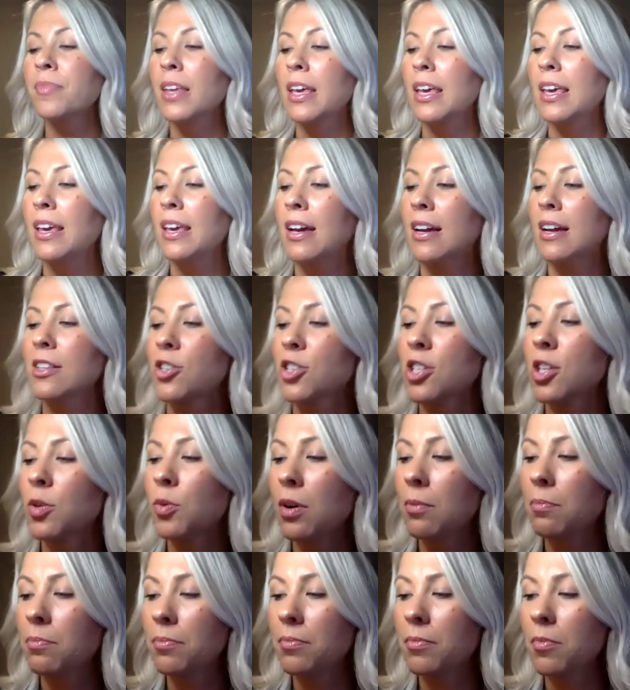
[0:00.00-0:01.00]
And so
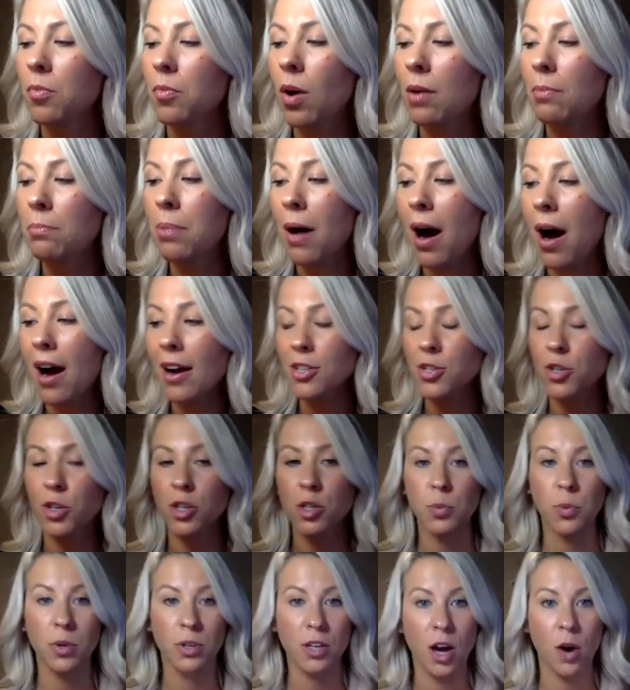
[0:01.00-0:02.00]
when boxers
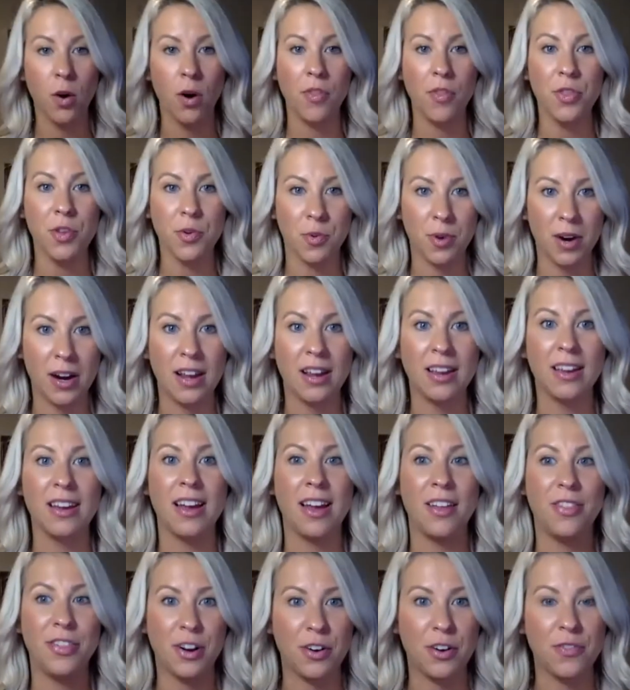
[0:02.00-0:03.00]
will go in the ring
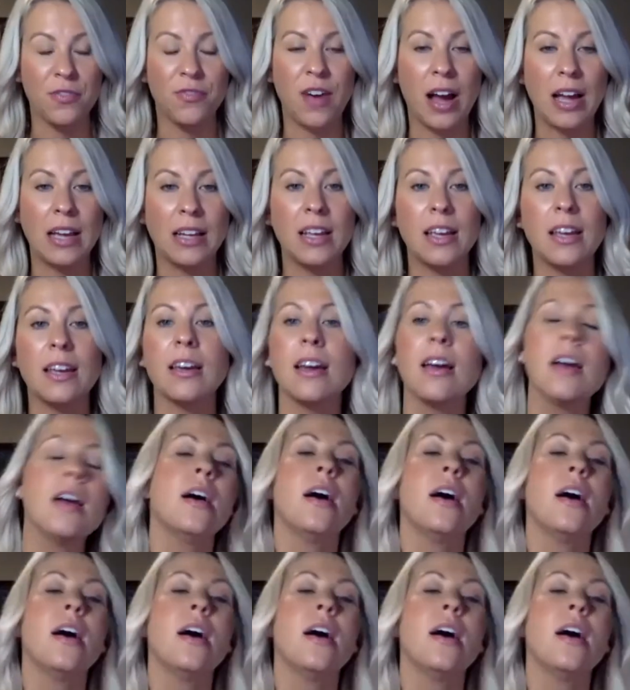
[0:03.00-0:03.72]
and they're fighting,